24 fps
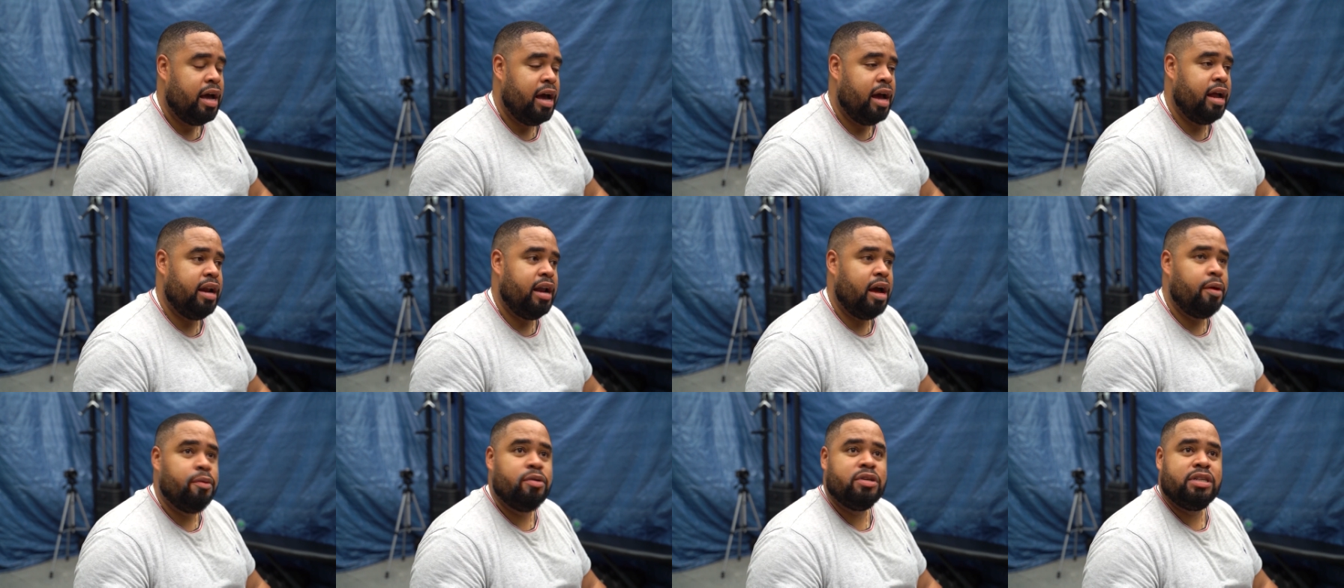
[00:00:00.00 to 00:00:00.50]

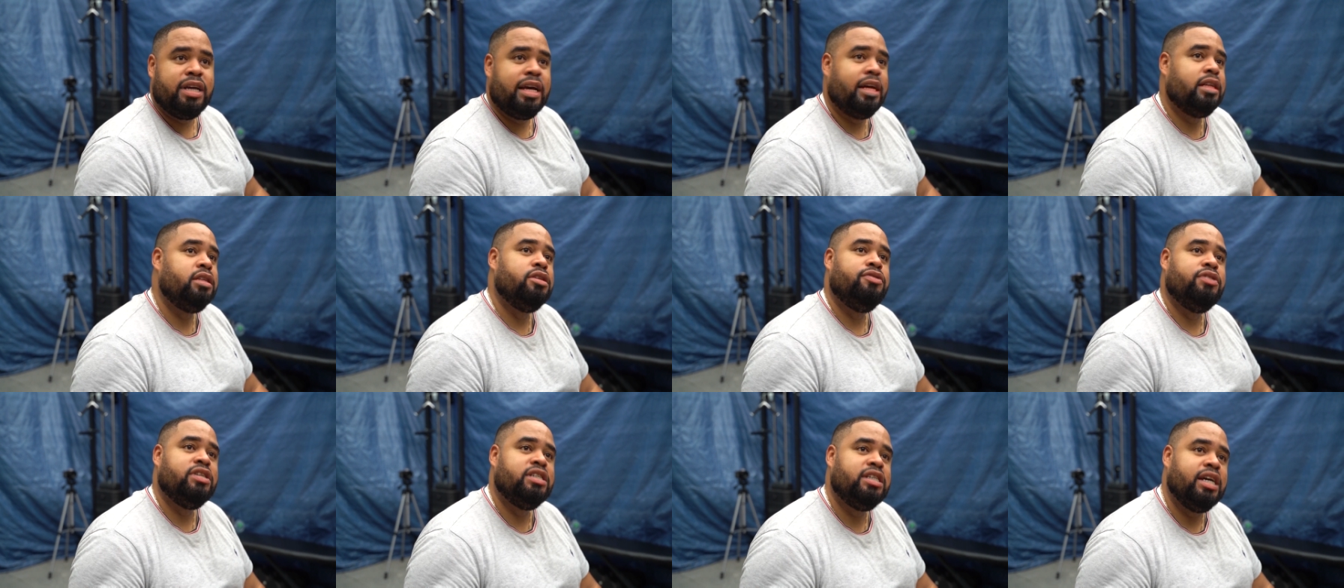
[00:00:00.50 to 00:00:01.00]
and I was
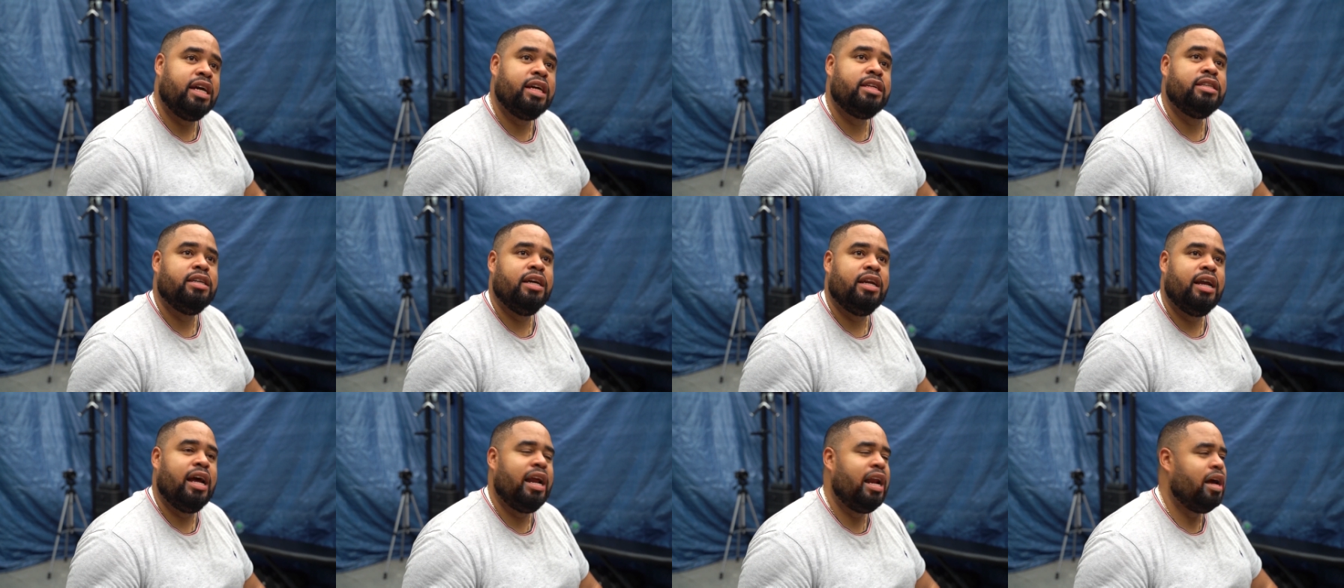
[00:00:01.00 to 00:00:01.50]
getting
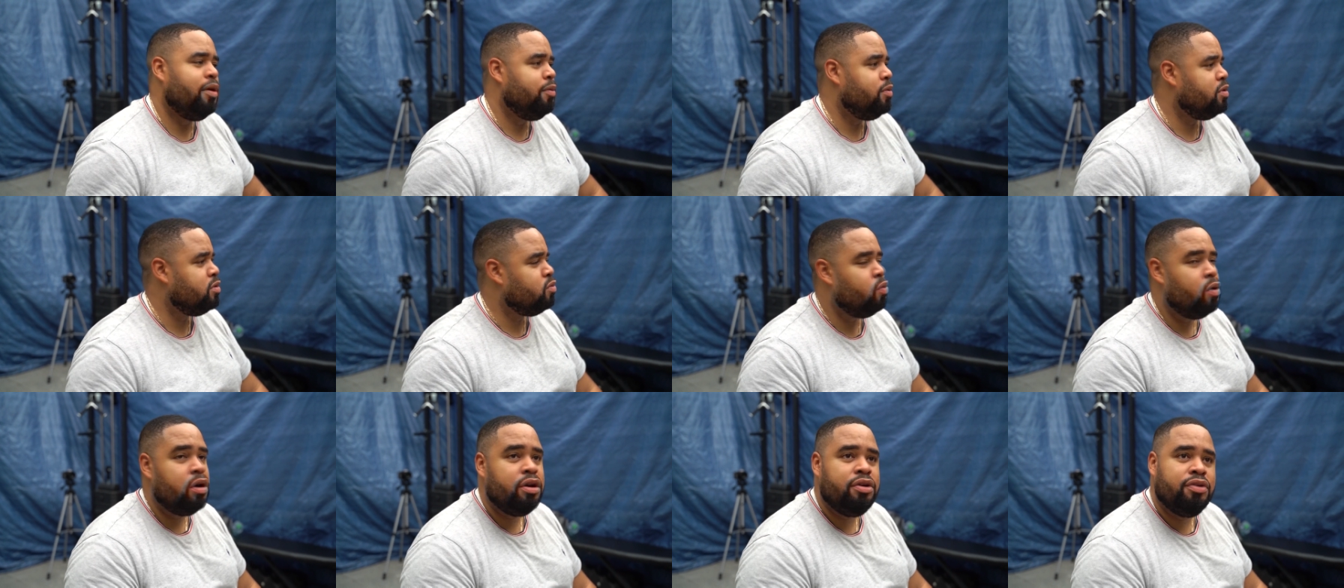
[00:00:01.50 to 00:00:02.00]
rejected, and I
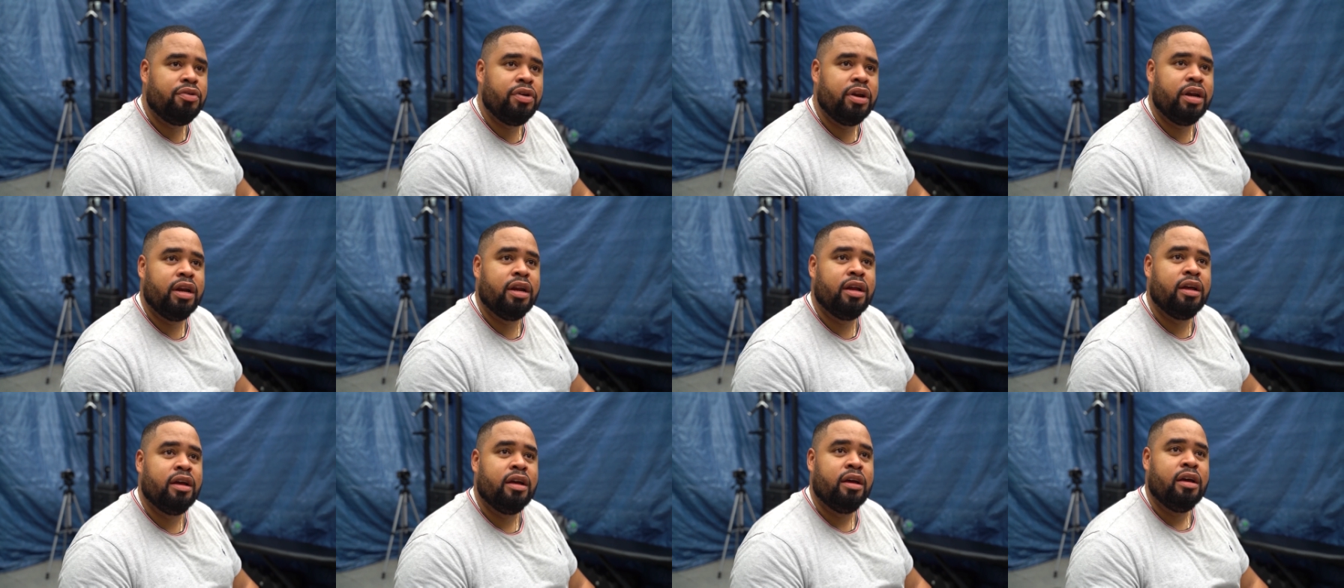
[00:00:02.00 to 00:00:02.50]
was
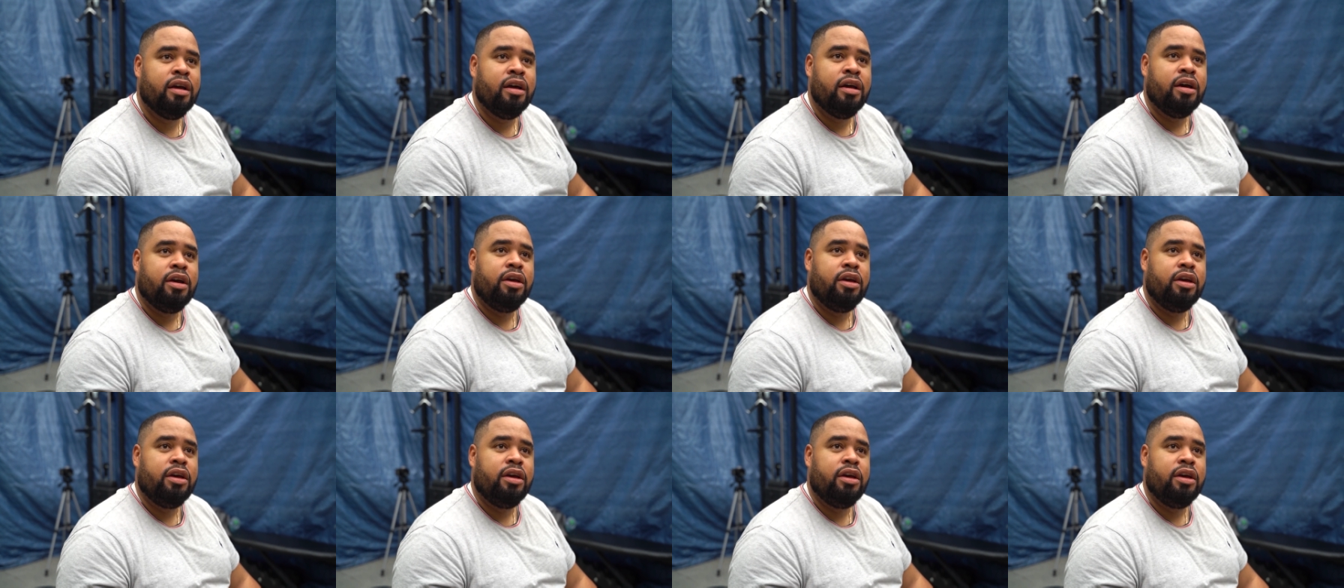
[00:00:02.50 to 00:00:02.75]
wondering, yeah.